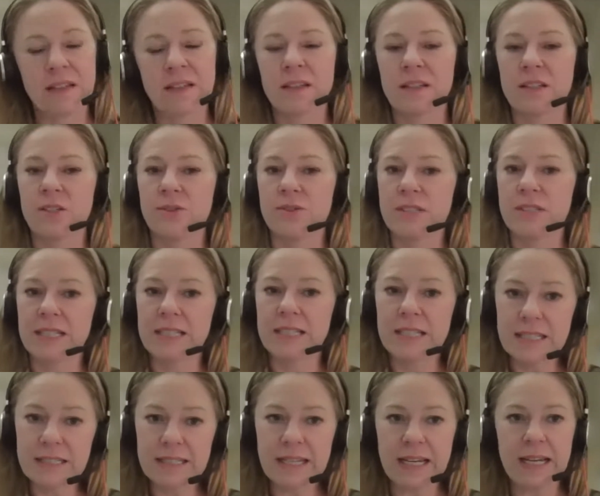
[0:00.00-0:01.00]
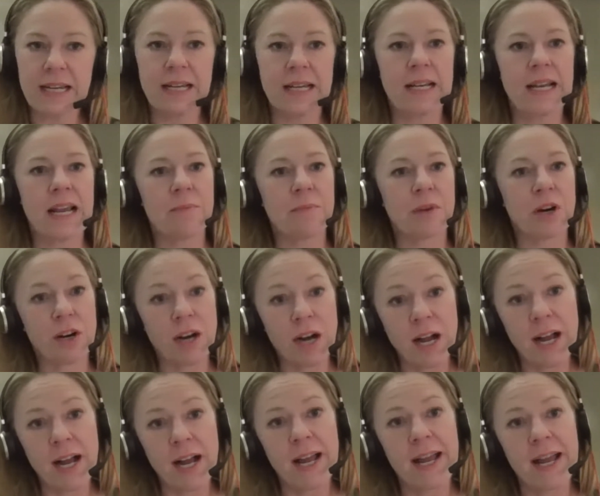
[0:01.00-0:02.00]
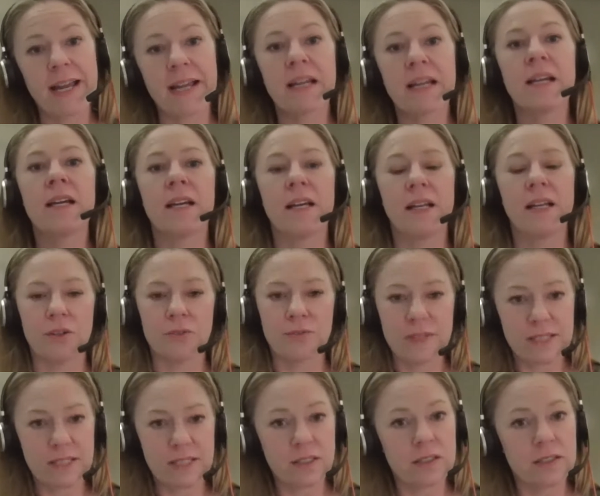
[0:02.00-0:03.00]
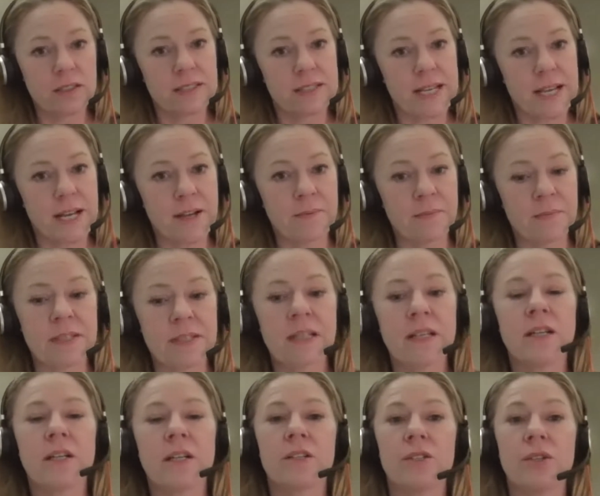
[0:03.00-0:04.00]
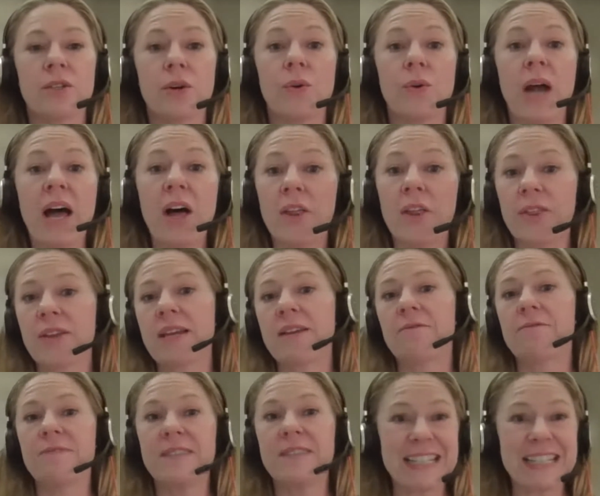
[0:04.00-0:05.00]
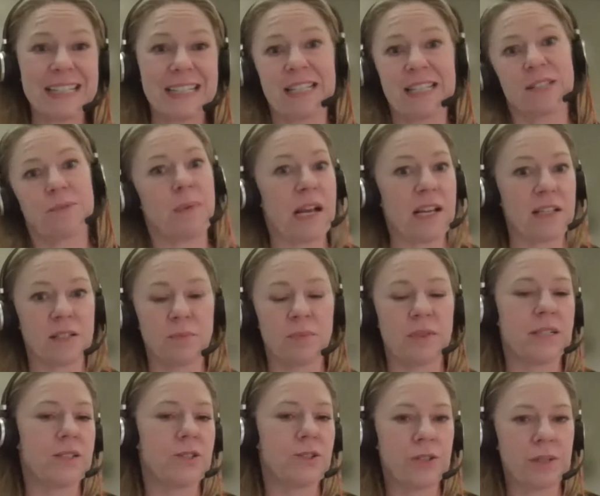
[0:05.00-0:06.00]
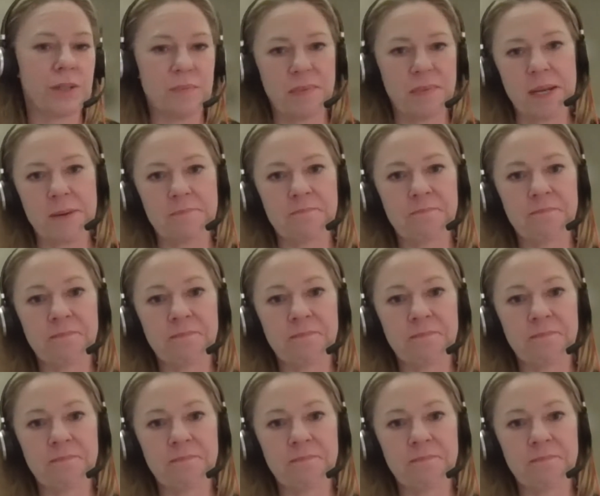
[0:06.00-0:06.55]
So CT scan, MRI, physical exams. So healthy physically as possibly as you can be.